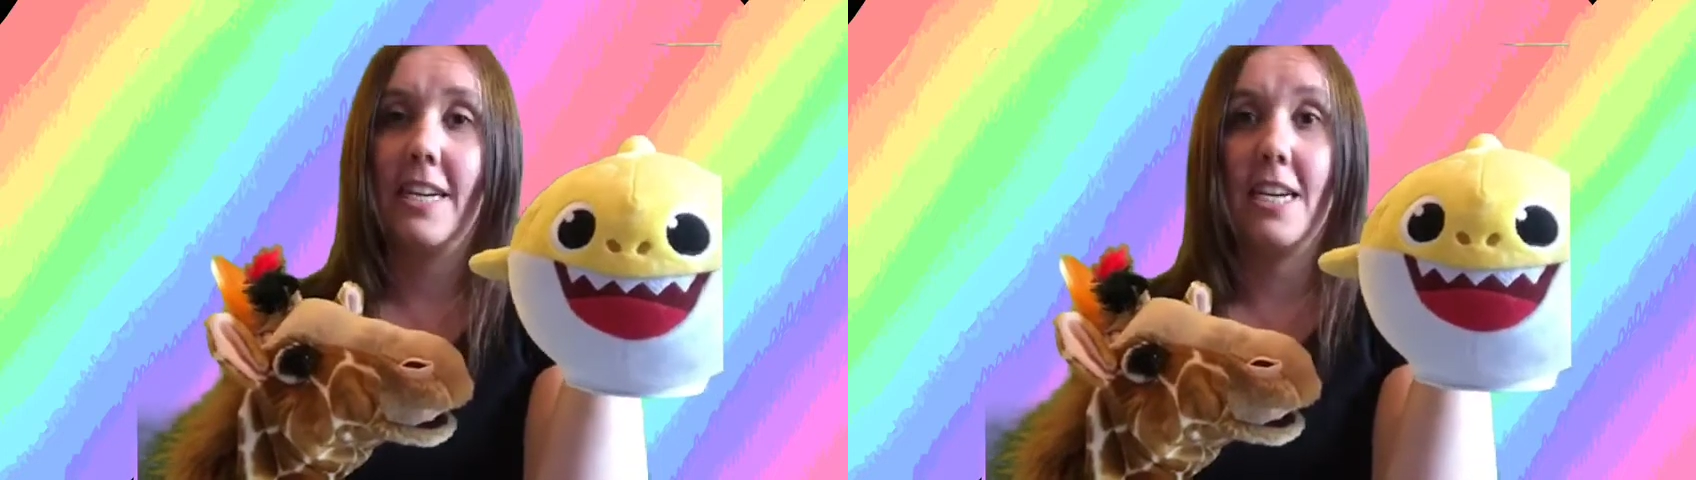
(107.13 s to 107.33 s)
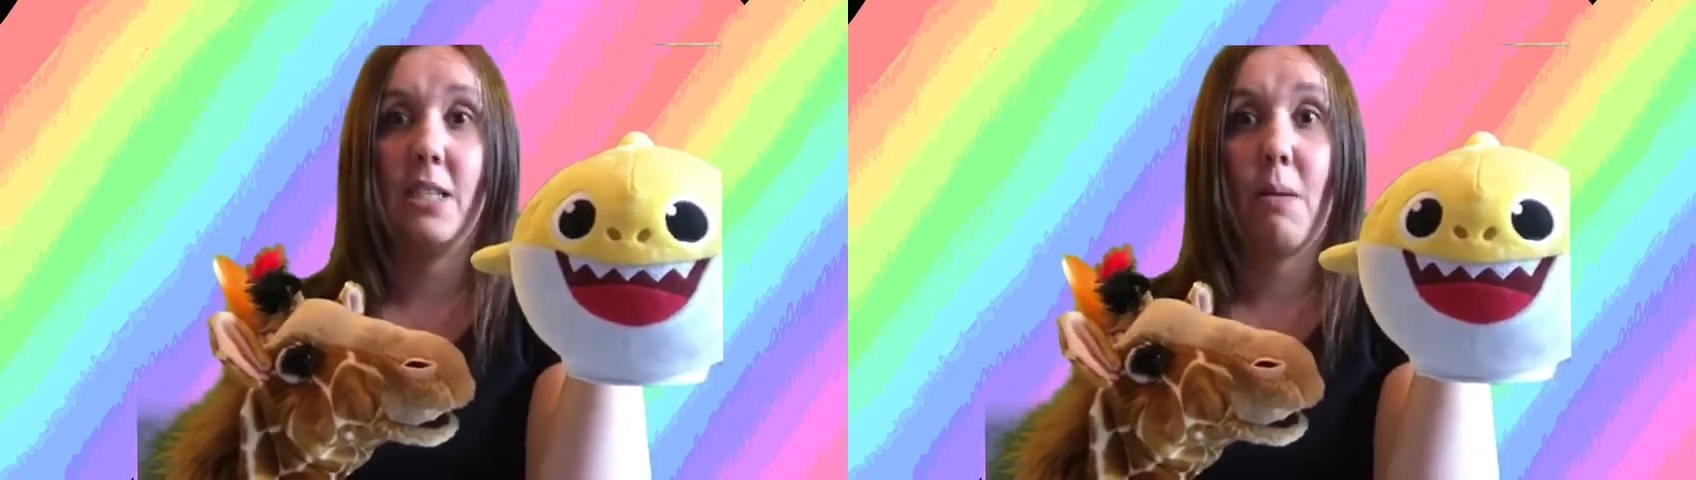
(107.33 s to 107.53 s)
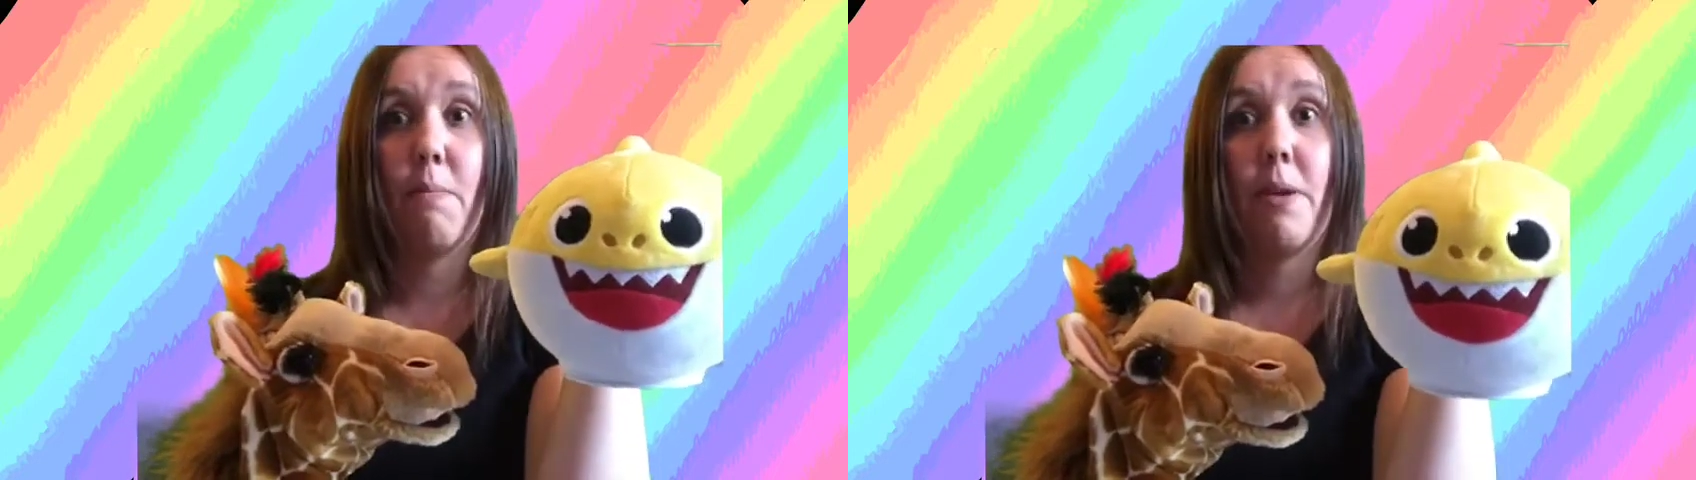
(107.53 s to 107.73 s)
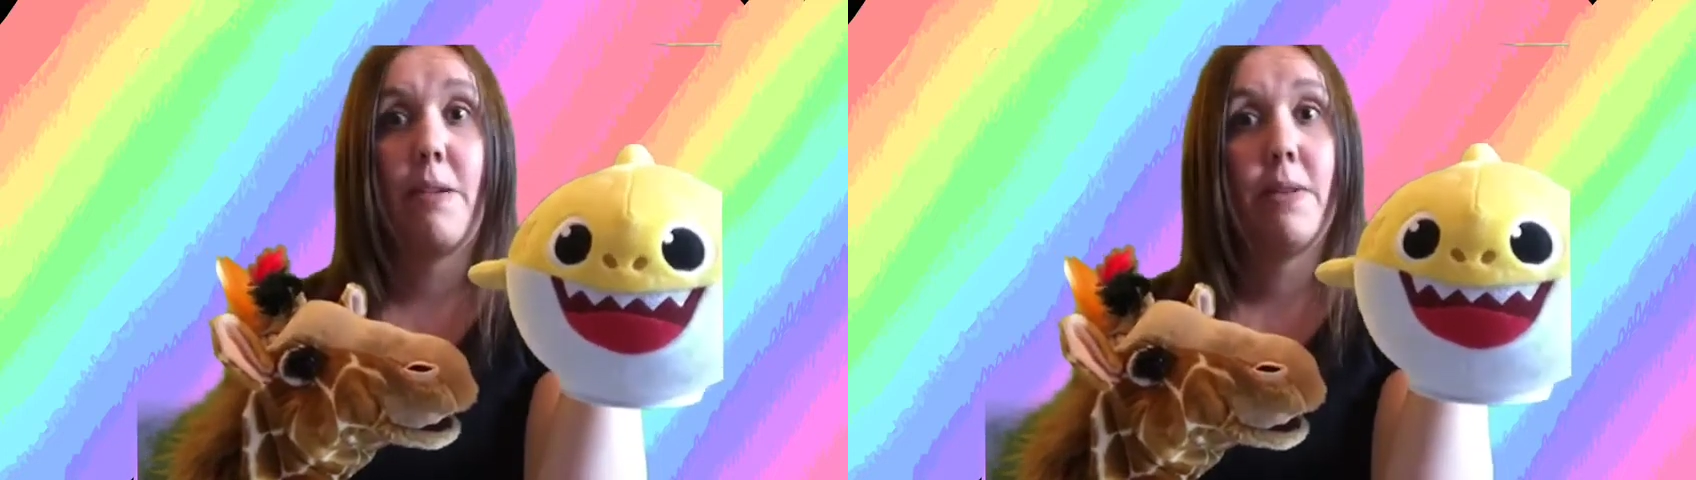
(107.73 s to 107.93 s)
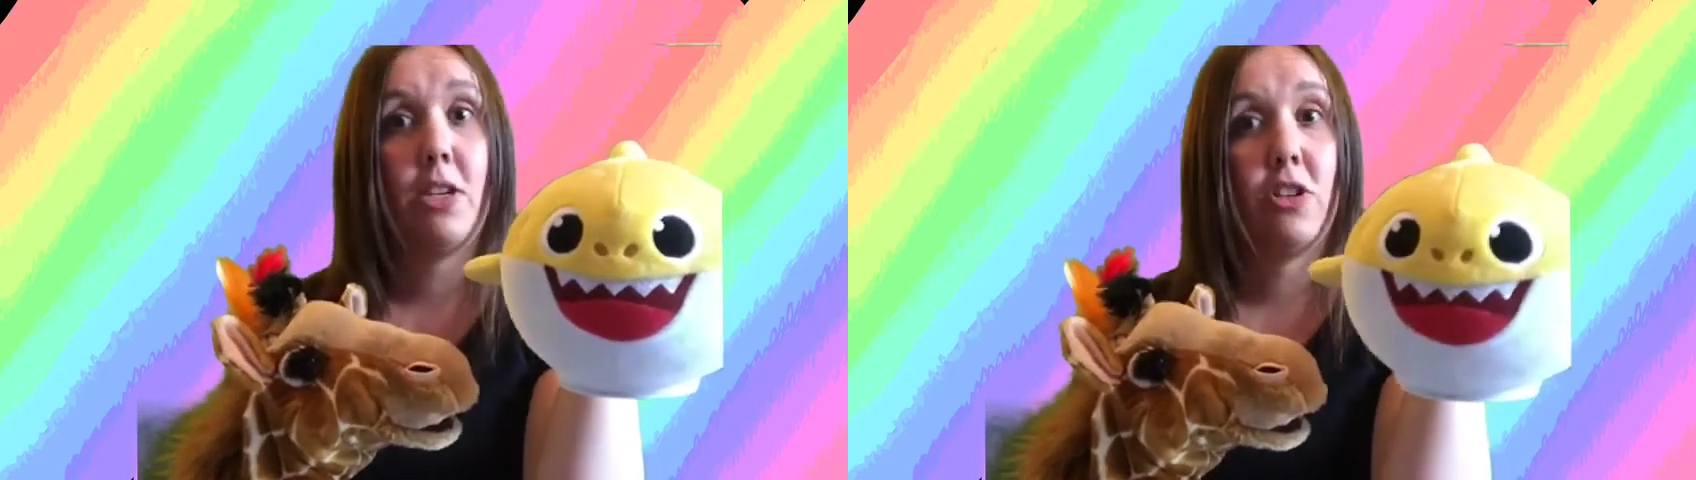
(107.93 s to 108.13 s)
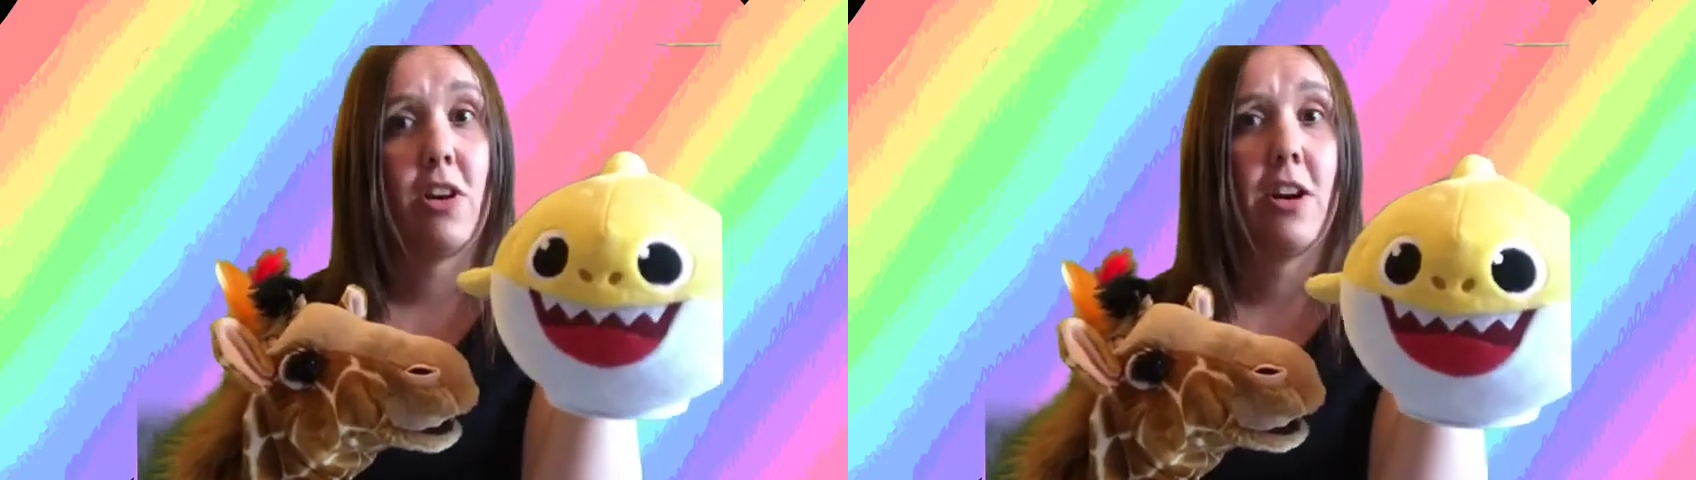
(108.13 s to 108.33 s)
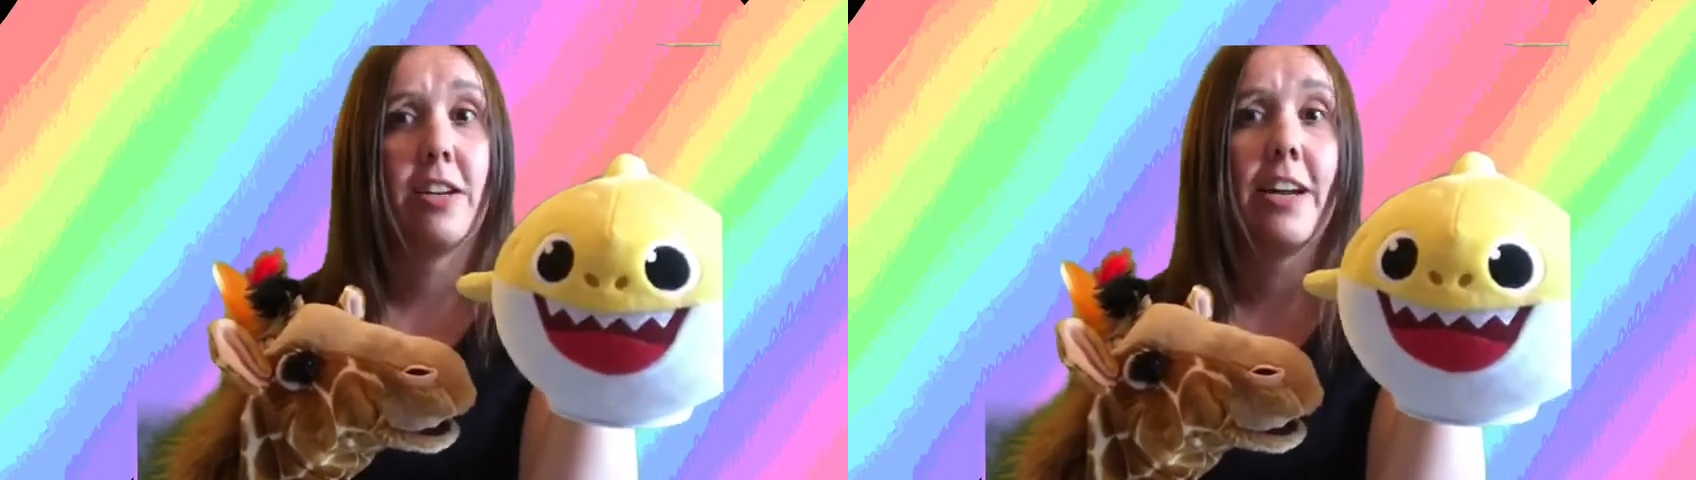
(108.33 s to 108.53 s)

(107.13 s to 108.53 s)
It's Baby Shark.